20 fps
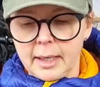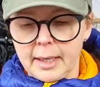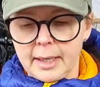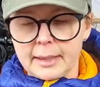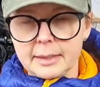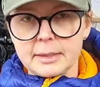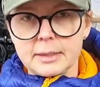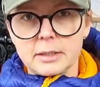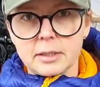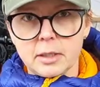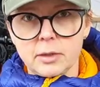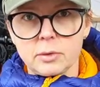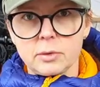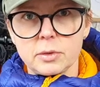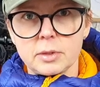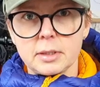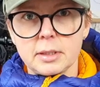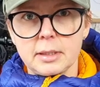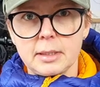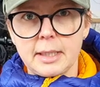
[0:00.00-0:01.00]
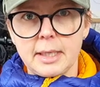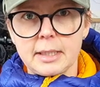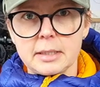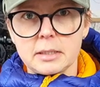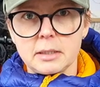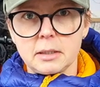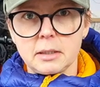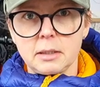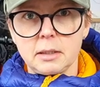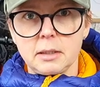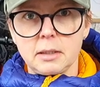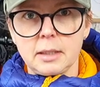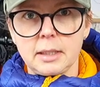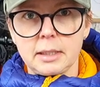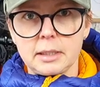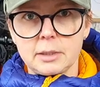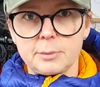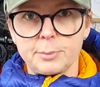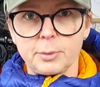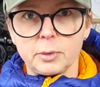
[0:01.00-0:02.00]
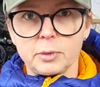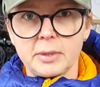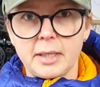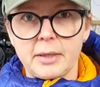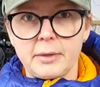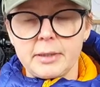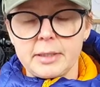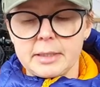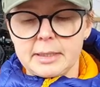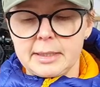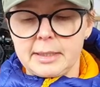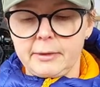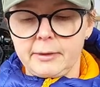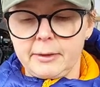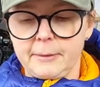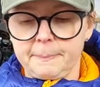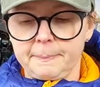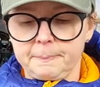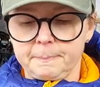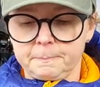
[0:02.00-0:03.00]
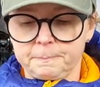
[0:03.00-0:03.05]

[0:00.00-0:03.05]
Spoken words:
And don't let English Bull Terriers near it.